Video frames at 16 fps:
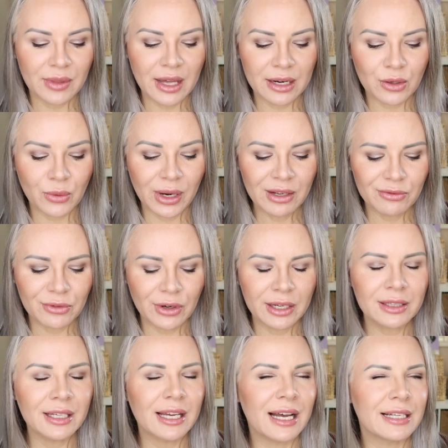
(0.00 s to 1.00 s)
that quite
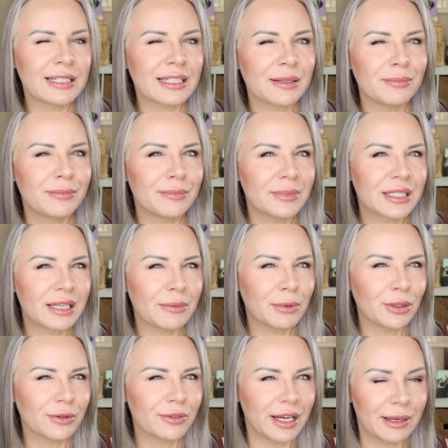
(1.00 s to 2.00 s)
frankly has some
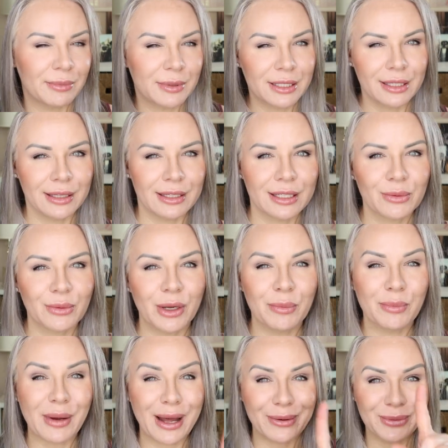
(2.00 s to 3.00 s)
similar vibes to this
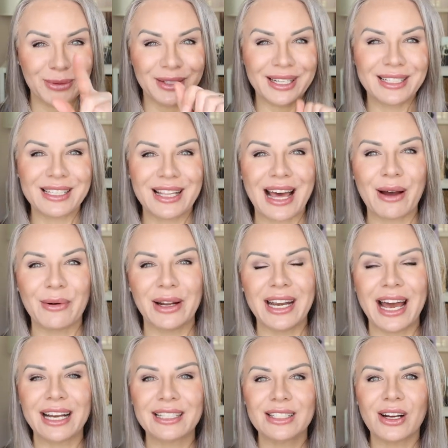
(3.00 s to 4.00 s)
one, but we'll get to that one
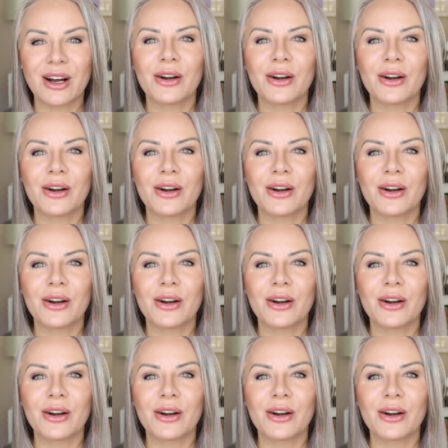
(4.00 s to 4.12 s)
next.